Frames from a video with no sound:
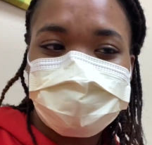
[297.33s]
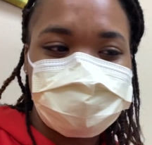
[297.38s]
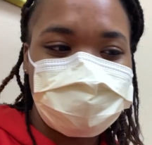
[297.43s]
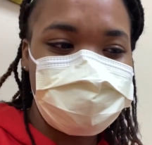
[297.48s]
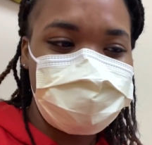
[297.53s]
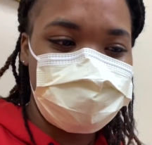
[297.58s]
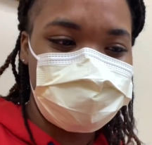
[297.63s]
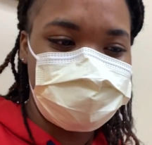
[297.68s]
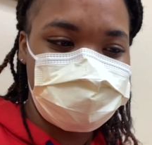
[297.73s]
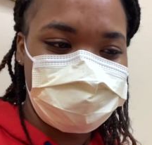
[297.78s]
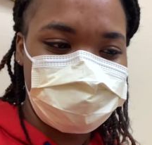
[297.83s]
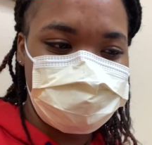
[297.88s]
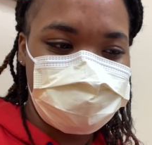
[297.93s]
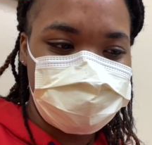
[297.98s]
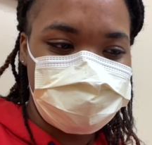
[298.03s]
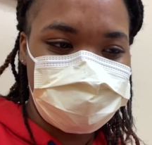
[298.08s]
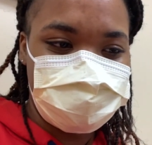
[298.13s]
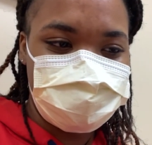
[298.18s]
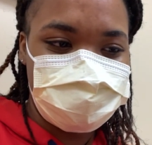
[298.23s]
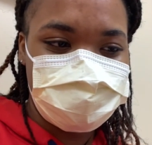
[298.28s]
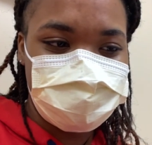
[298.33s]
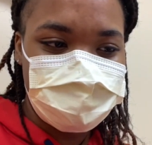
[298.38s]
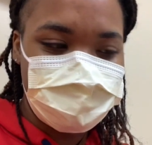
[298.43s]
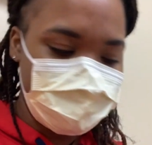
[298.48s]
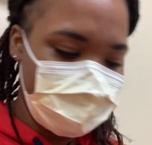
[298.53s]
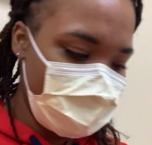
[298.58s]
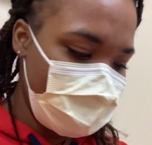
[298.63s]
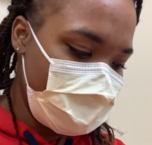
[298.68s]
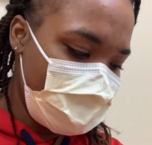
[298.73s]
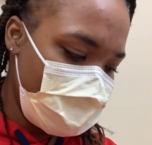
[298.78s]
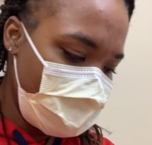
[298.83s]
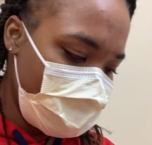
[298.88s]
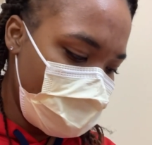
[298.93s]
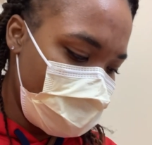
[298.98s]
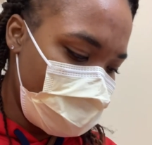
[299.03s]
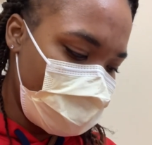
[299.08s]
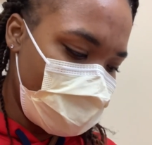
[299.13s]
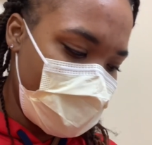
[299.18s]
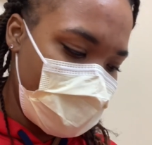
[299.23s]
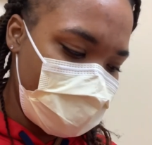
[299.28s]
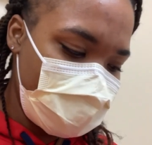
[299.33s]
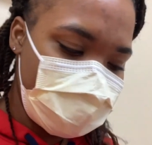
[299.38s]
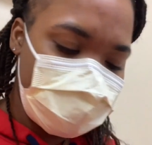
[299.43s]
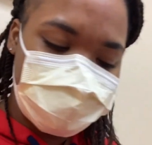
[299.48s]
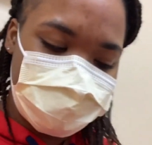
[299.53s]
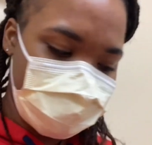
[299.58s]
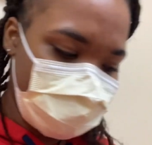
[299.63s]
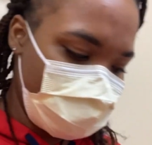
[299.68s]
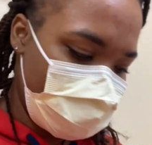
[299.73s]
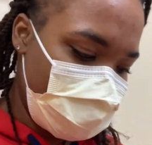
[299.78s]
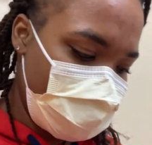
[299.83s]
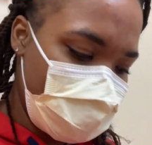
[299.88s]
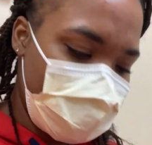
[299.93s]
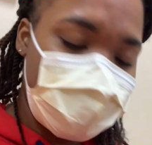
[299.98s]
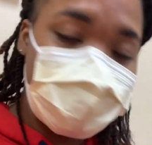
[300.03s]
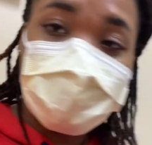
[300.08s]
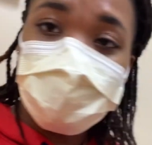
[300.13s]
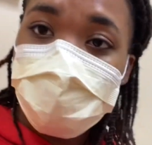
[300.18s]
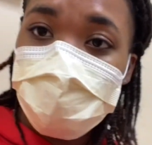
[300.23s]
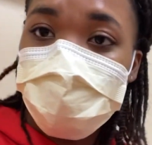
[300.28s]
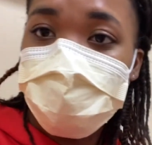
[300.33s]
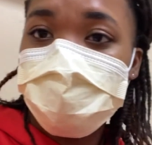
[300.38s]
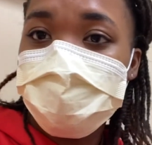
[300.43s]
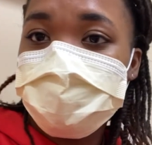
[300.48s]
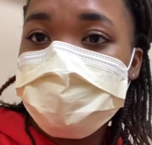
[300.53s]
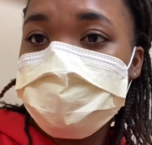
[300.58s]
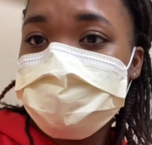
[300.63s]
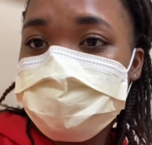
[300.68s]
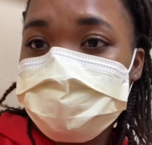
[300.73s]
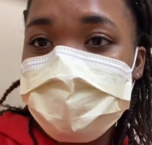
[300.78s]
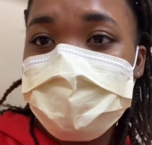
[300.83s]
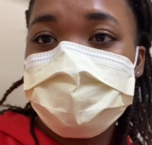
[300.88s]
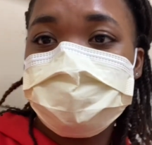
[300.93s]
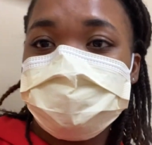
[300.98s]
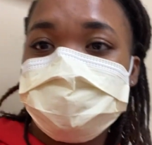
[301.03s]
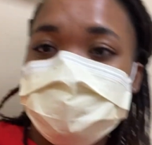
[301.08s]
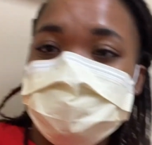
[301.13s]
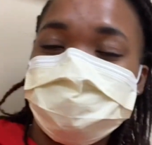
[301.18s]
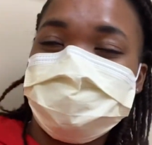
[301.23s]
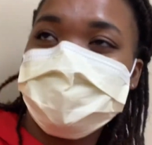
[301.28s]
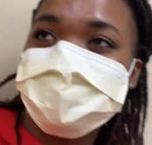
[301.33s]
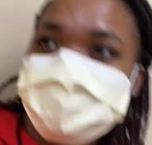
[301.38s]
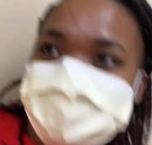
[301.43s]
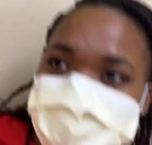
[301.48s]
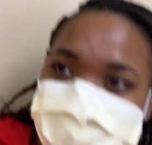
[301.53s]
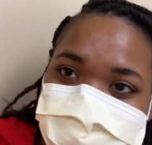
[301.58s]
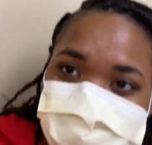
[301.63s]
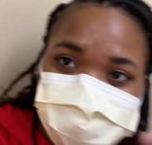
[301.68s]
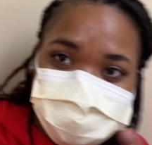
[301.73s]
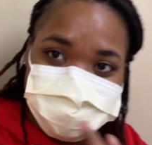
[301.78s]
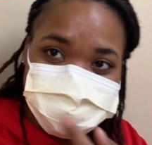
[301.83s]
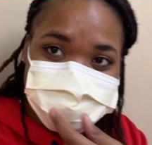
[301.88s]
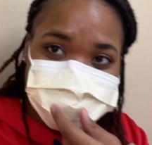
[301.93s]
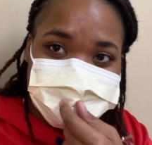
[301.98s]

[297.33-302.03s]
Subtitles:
She looks so sick. But I didn't even know they had a whole other side to the building.